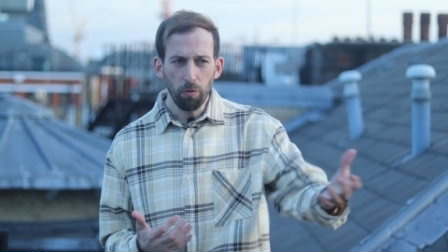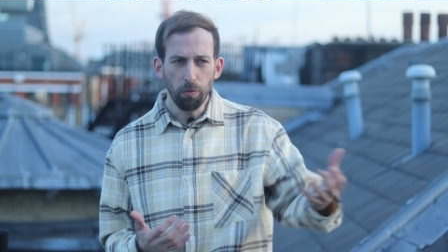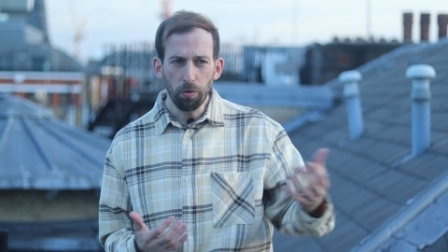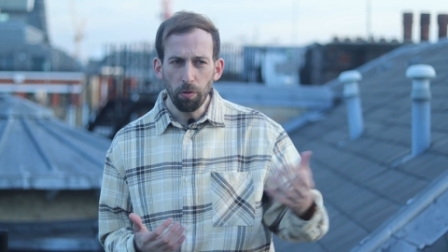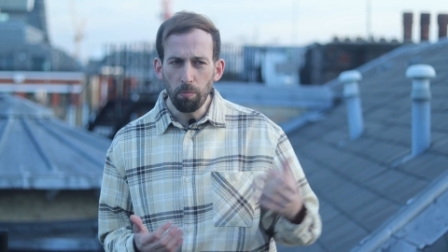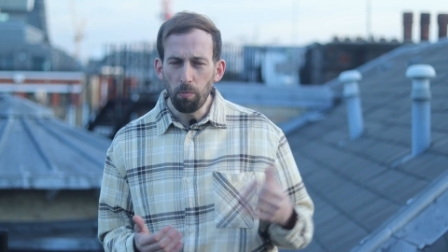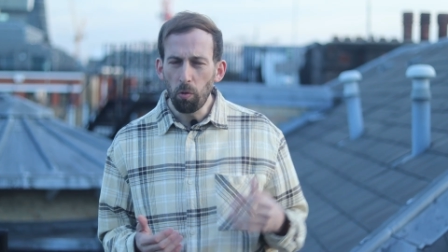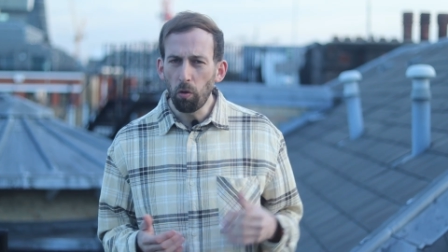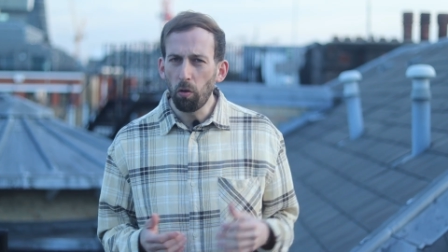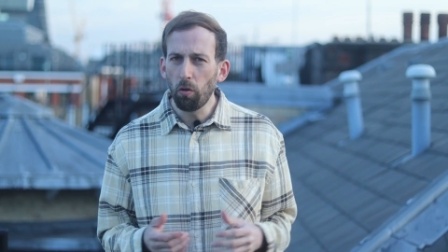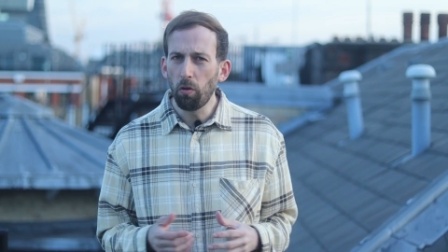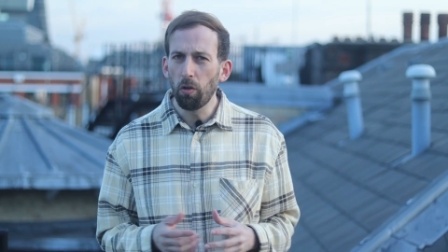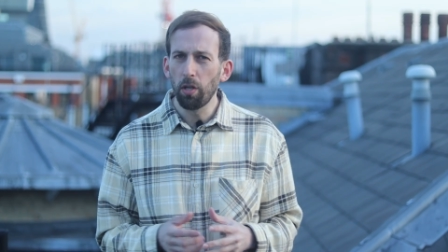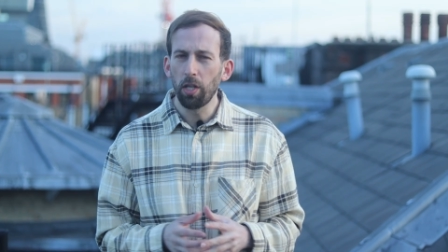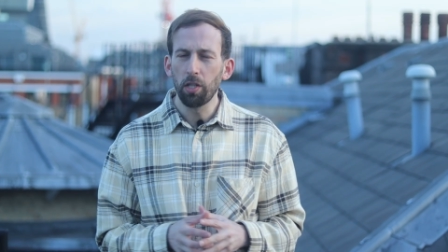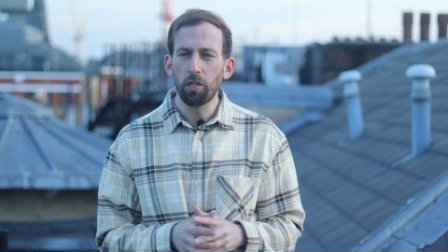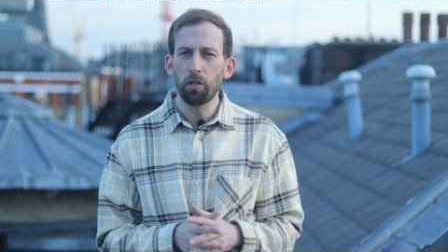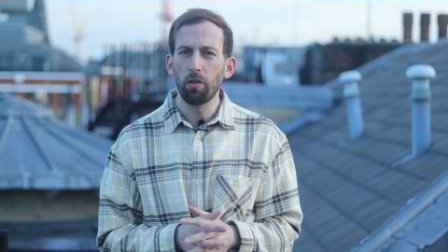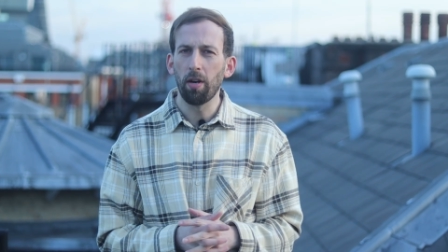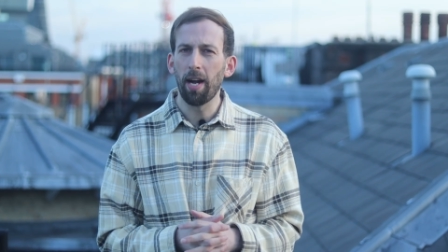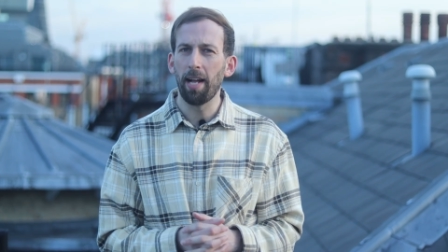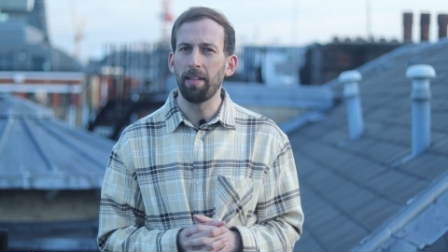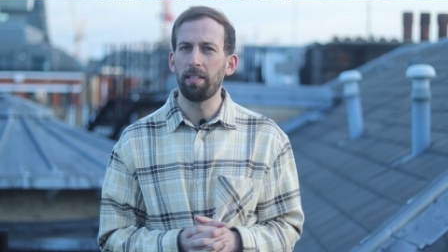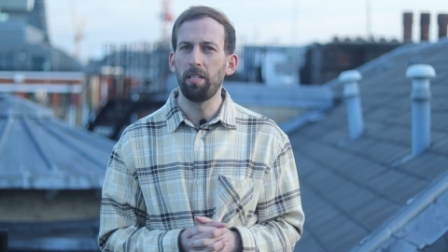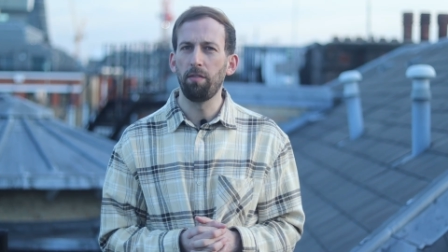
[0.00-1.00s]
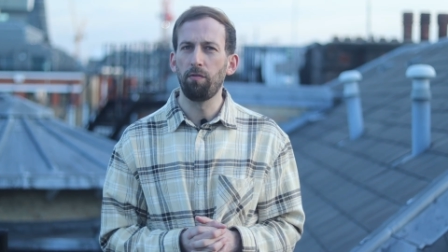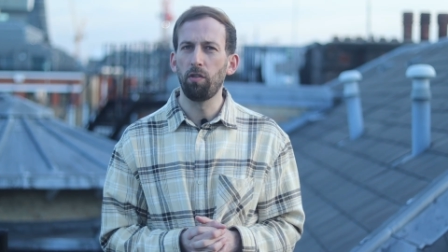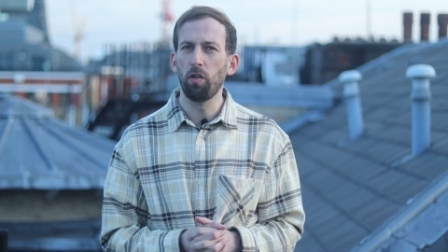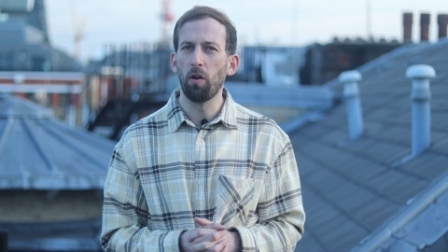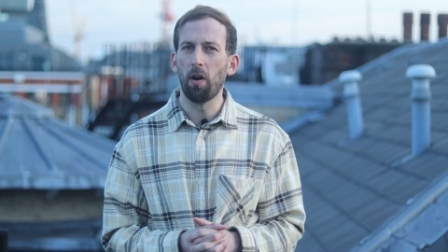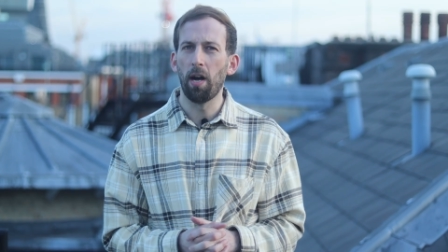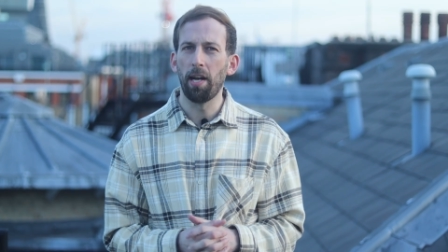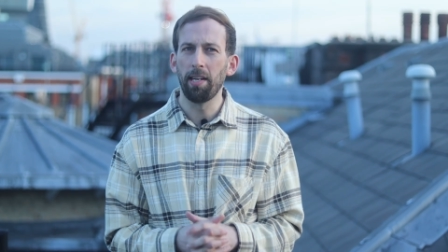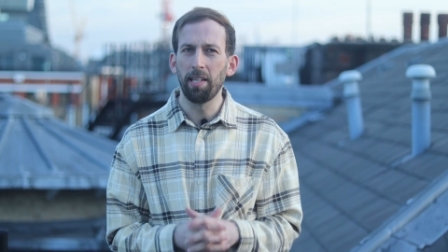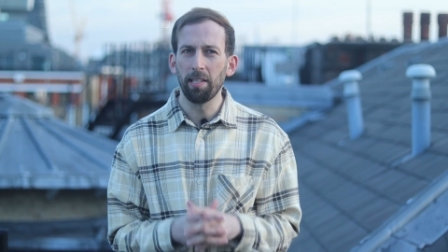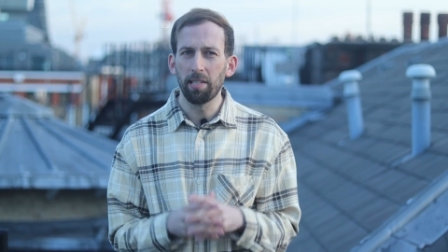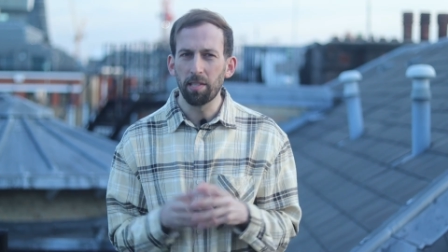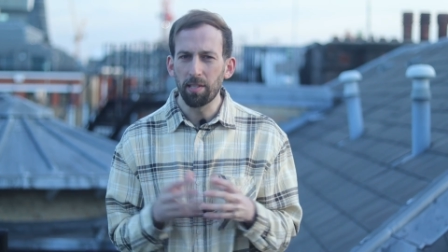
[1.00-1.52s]
the more attractive you
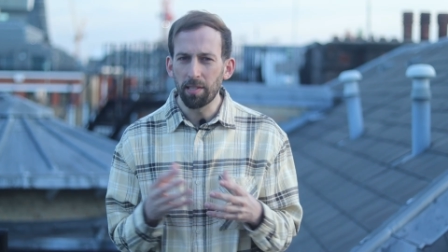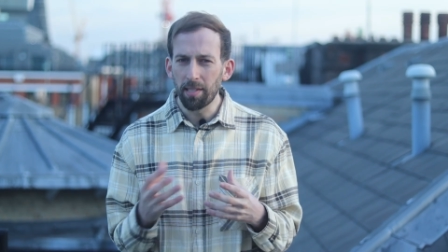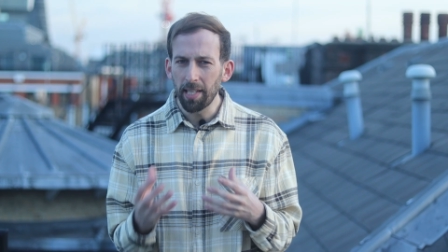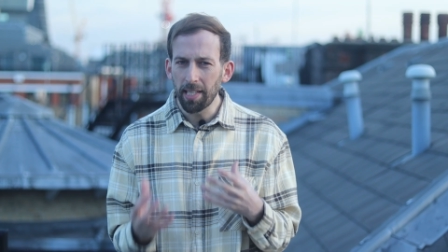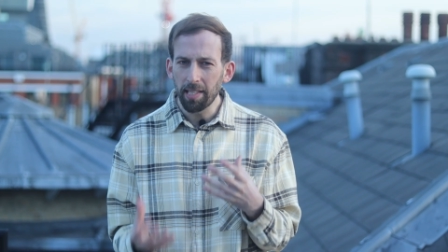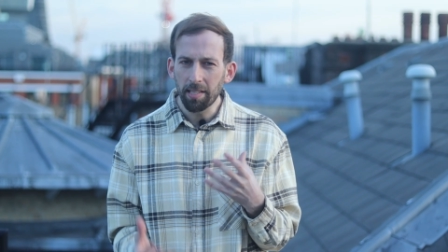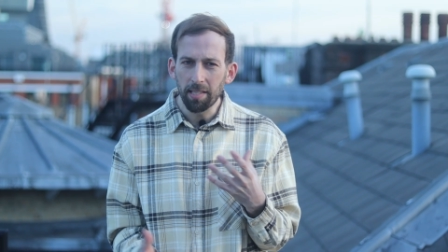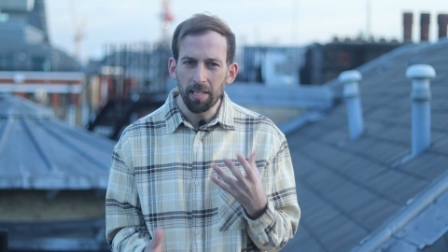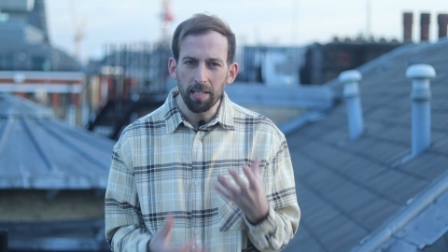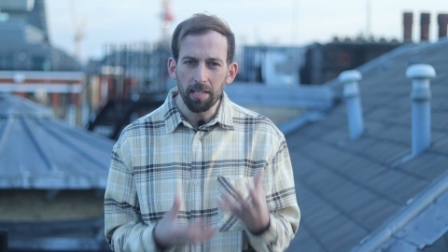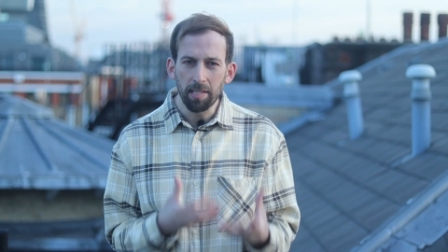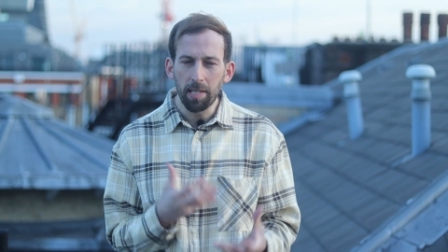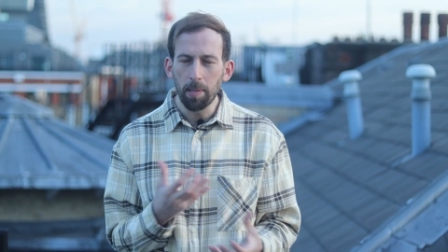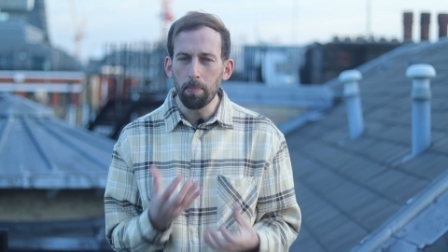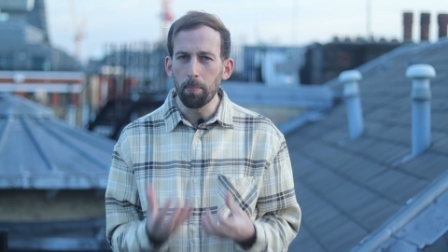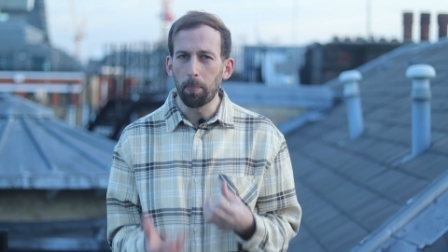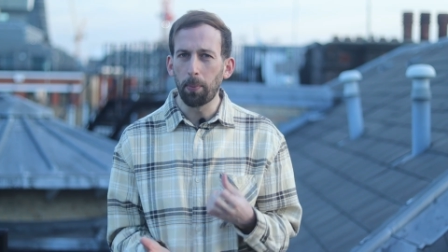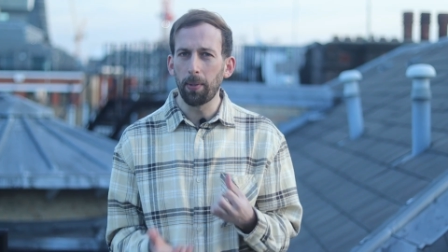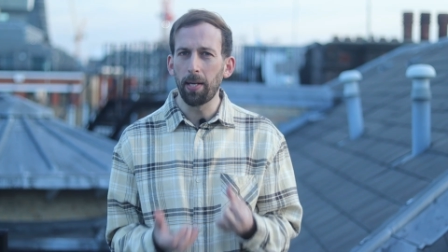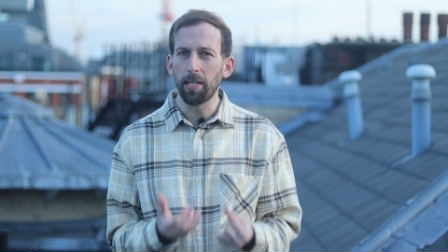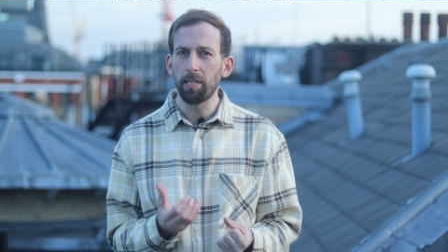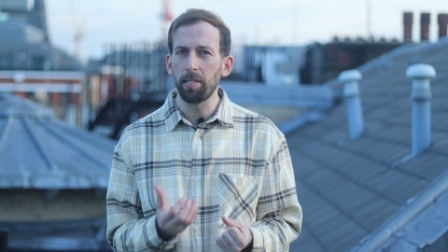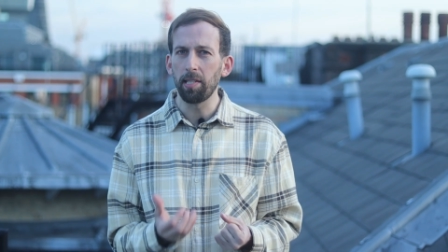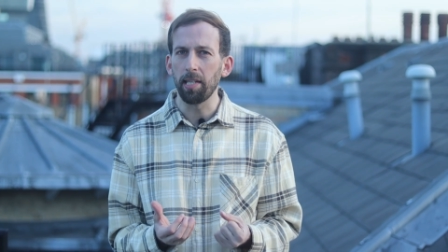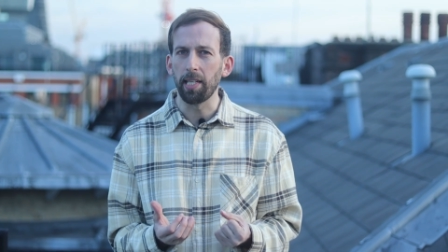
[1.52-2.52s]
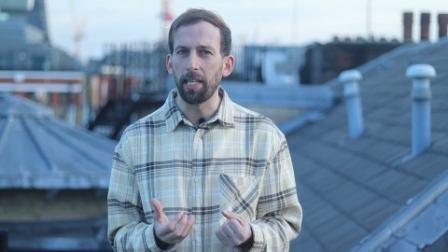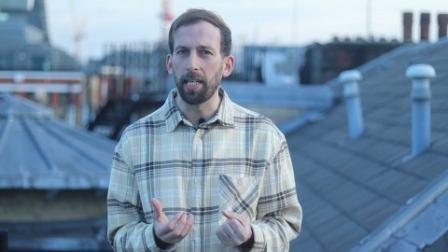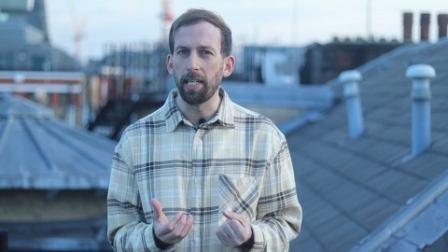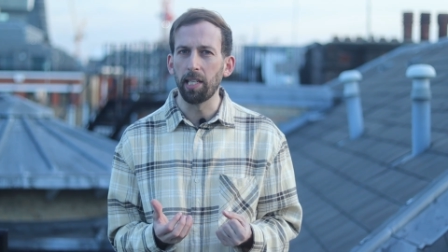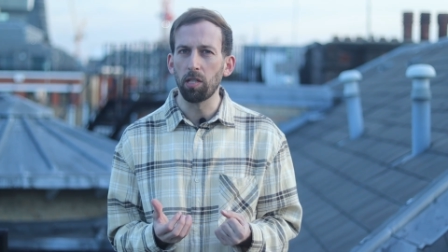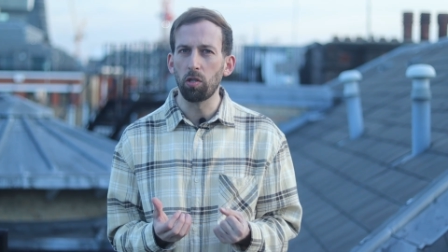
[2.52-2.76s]
are. And it's, it's the simplicity,